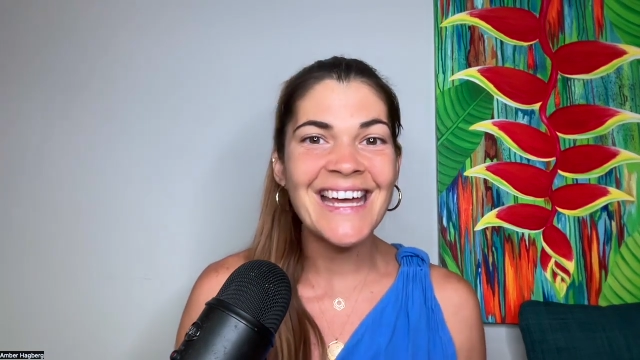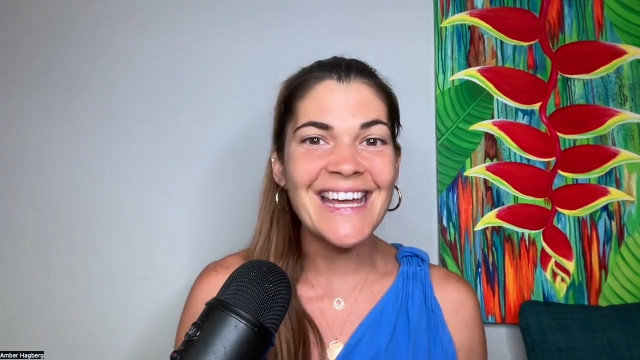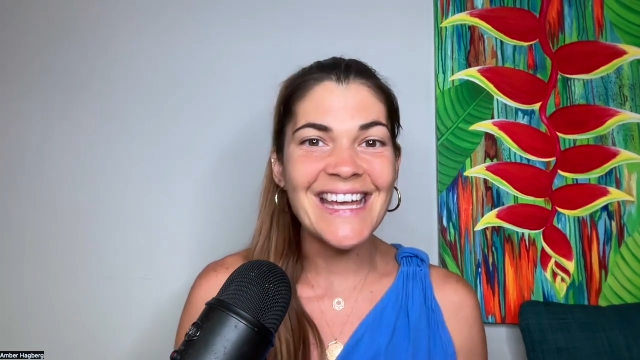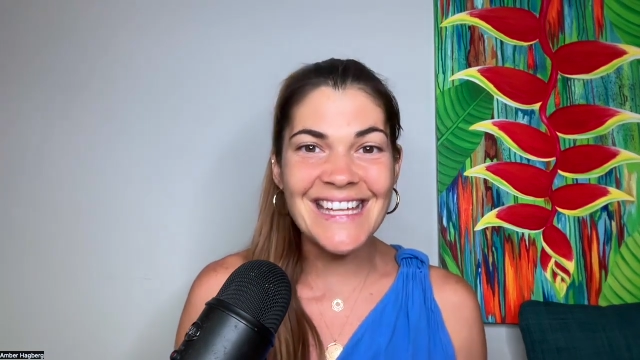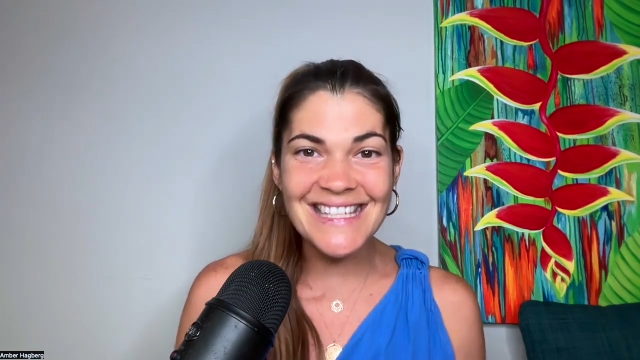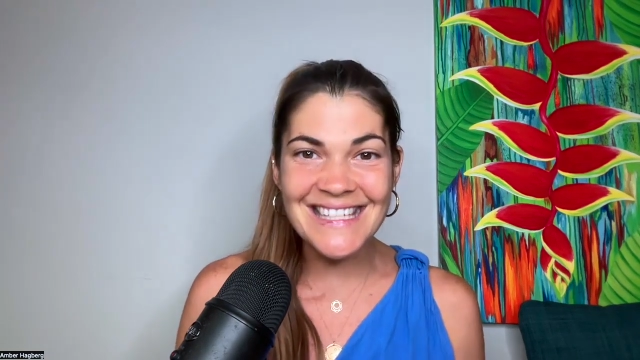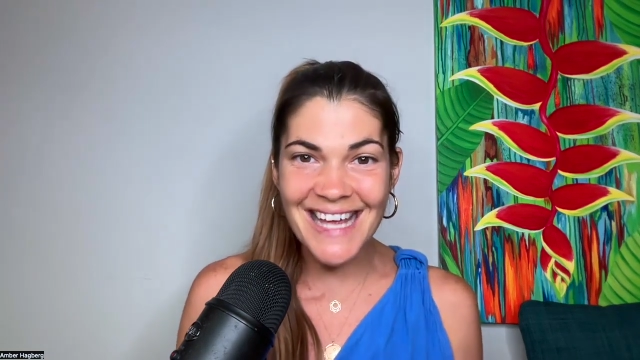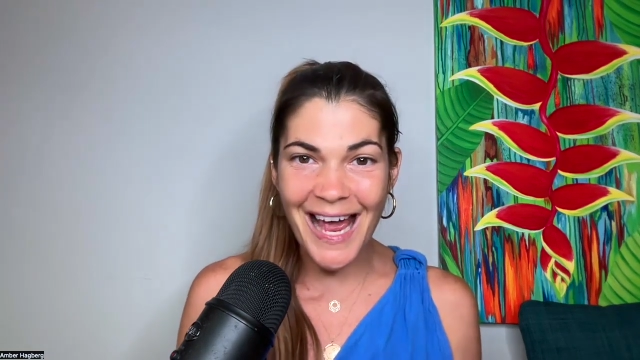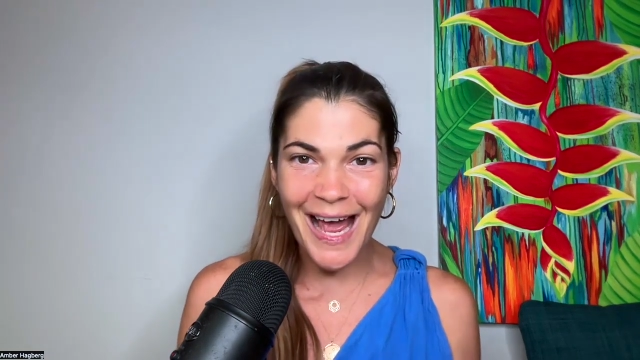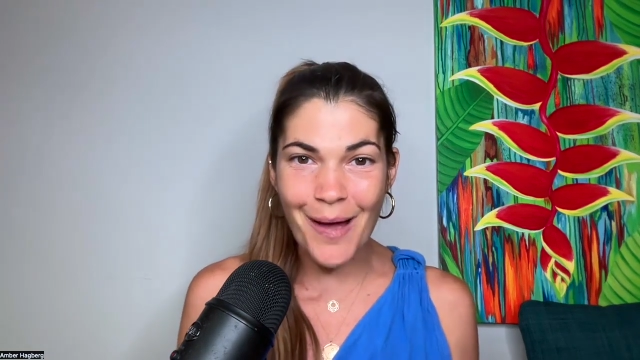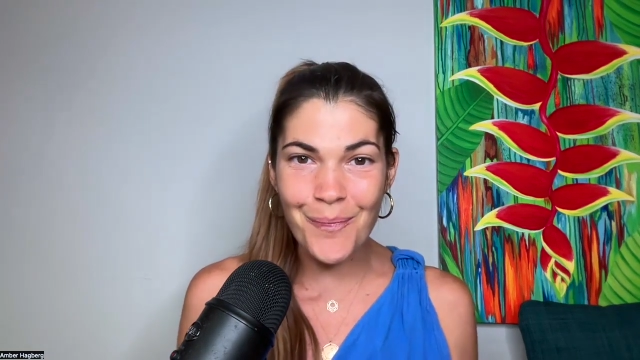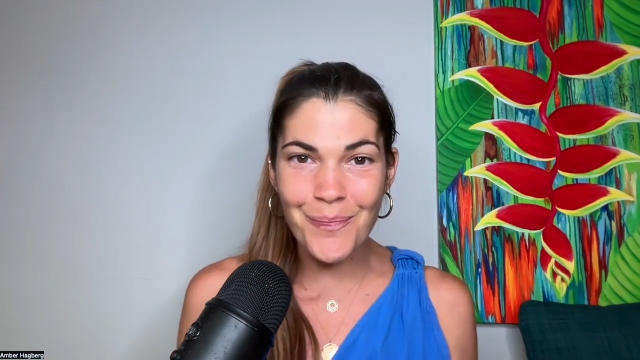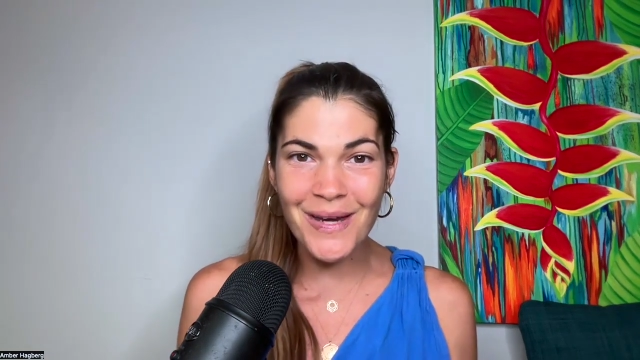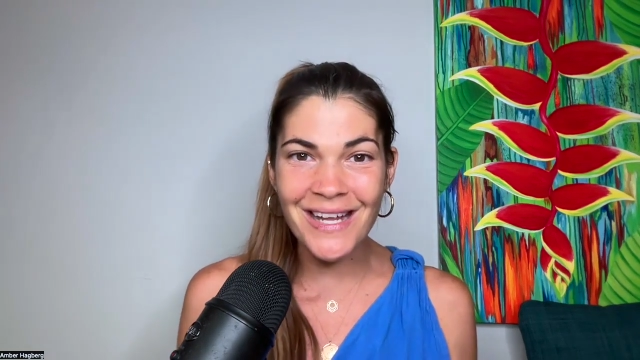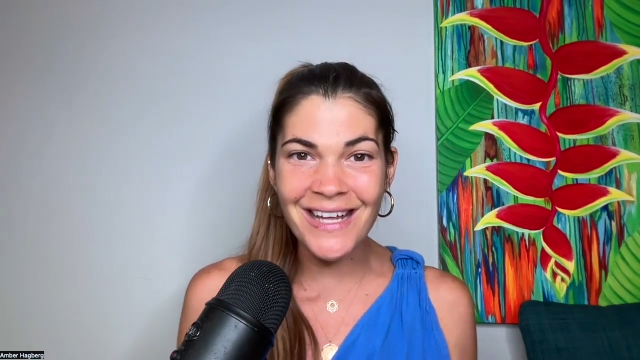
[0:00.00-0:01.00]
it's
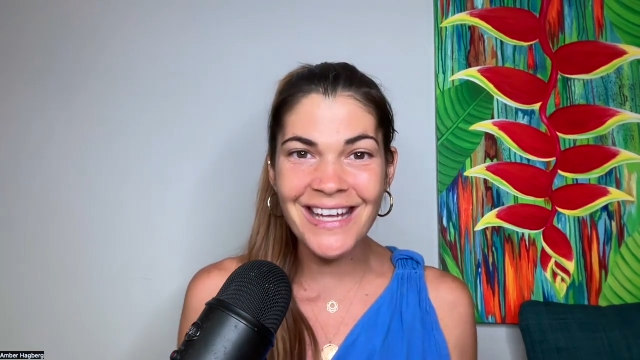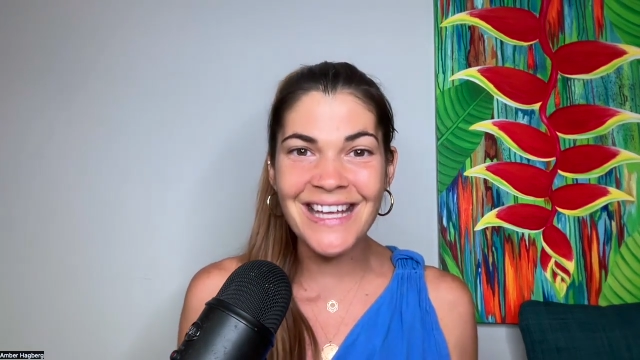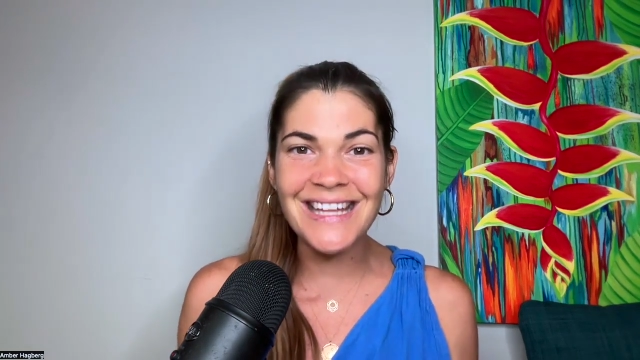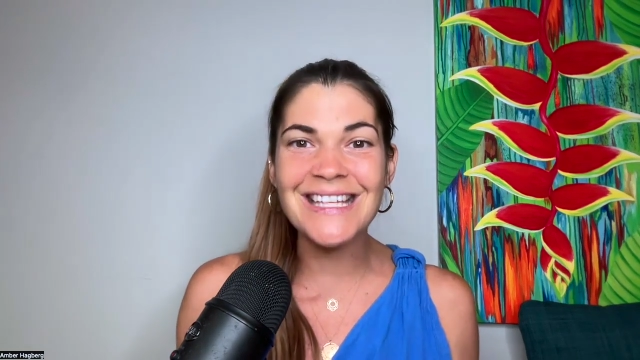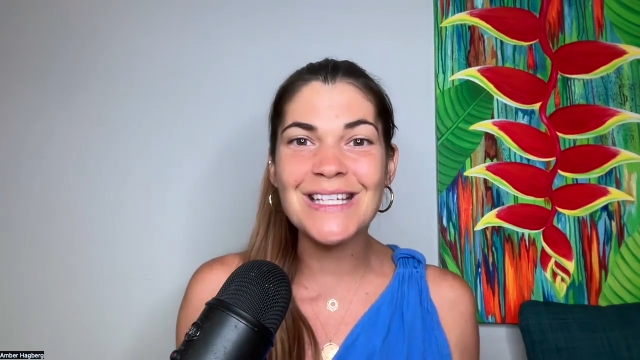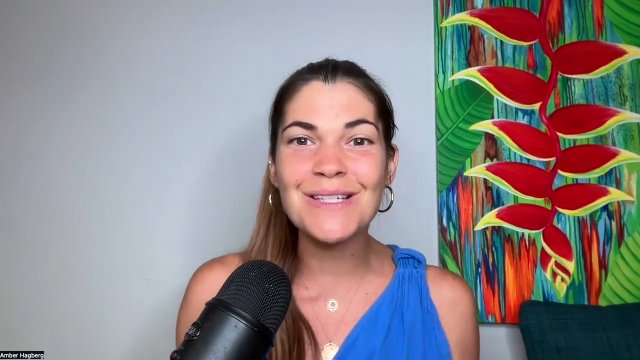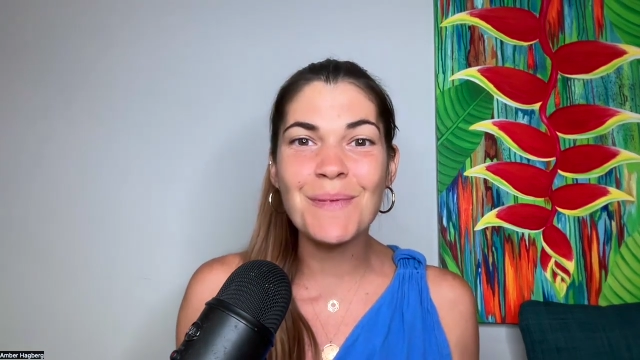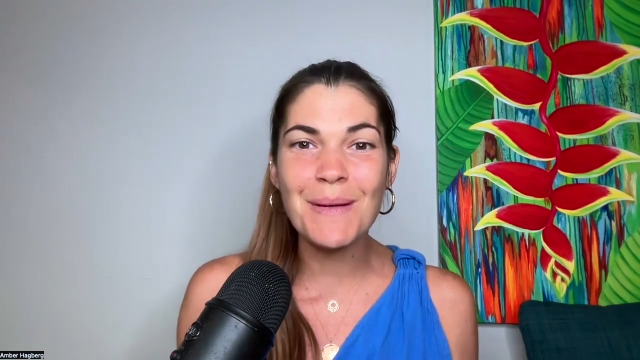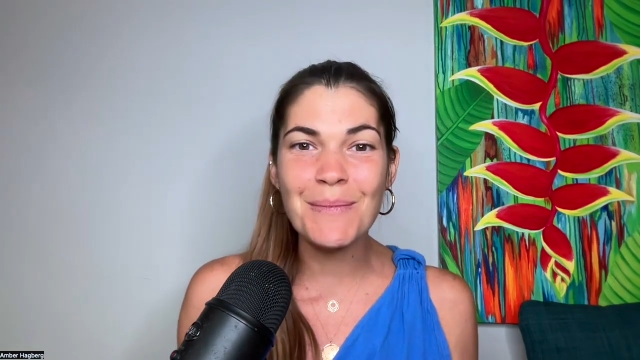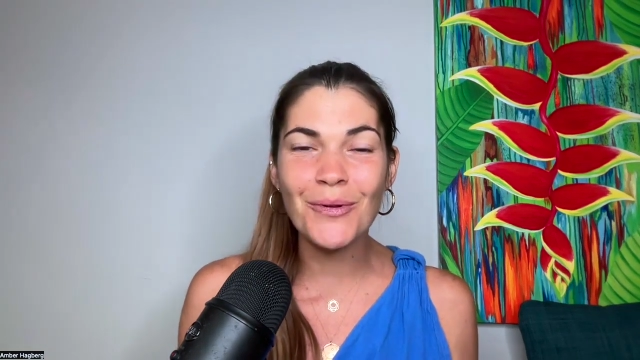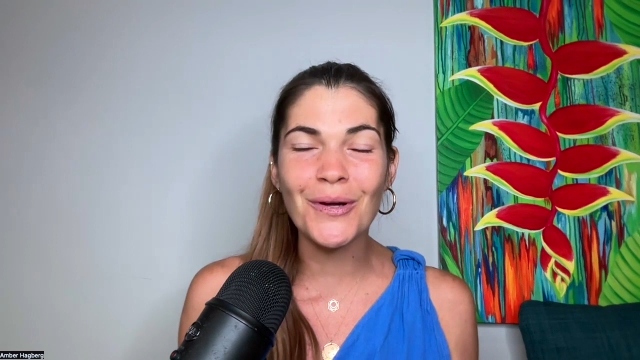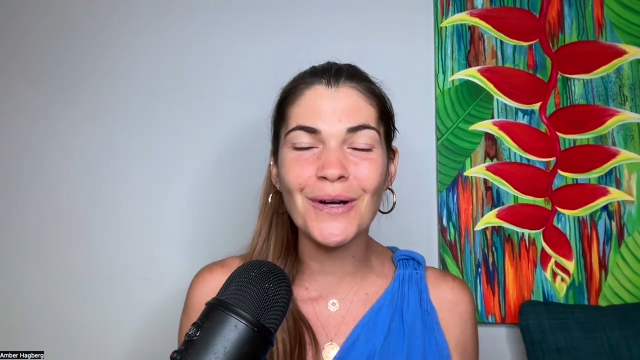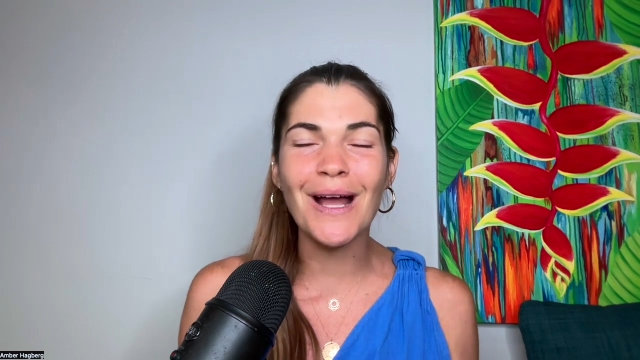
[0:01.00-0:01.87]
happening and these people are